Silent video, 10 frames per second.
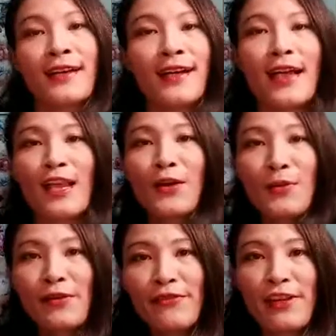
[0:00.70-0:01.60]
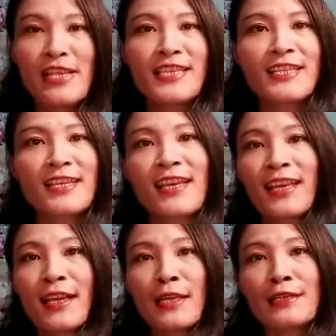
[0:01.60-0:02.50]
Hello, my friends.
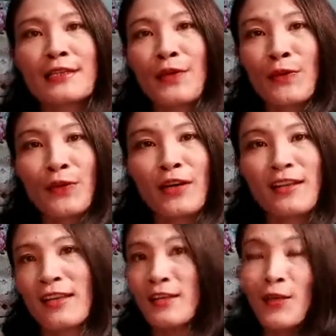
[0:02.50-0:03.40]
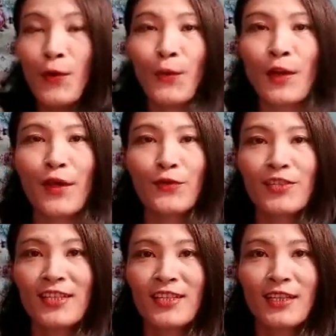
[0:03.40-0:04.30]
Let's talk about
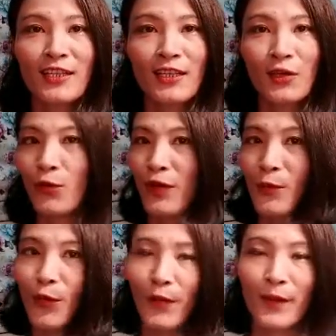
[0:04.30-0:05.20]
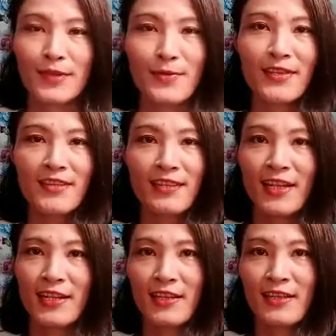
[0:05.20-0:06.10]
the all-in-one abutment,
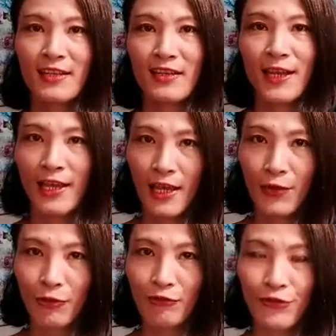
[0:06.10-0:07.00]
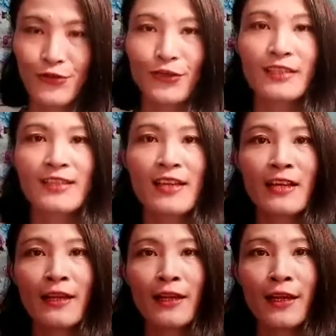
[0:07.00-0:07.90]
that is AIO for short.
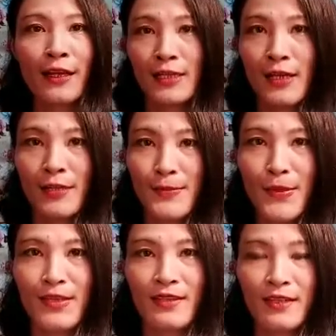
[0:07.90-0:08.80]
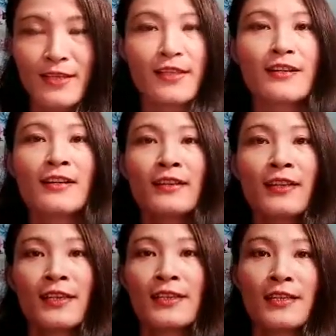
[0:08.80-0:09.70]
It has been a year
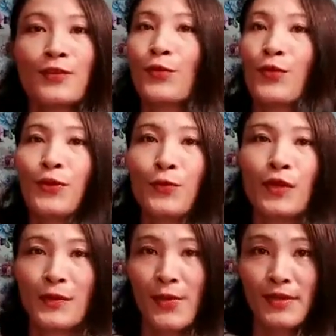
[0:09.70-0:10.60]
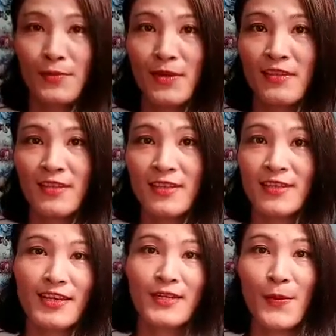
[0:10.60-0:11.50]
that the all-in-one abutment
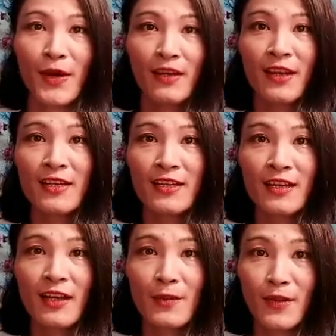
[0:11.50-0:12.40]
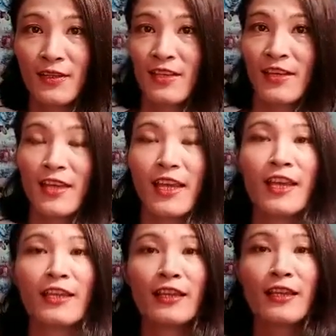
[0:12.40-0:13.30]
is in the market. I mean, like
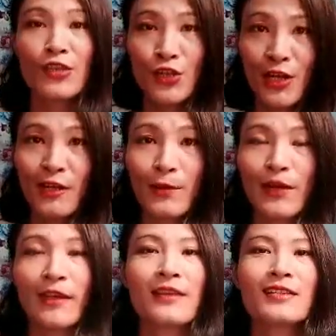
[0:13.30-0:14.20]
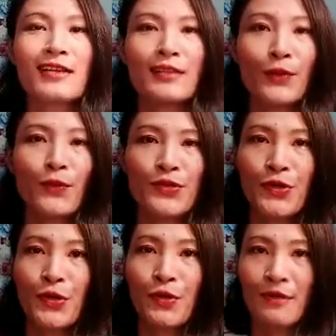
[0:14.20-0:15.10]
in China market and
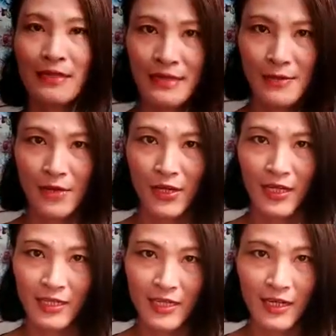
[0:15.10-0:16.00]
also overseas market.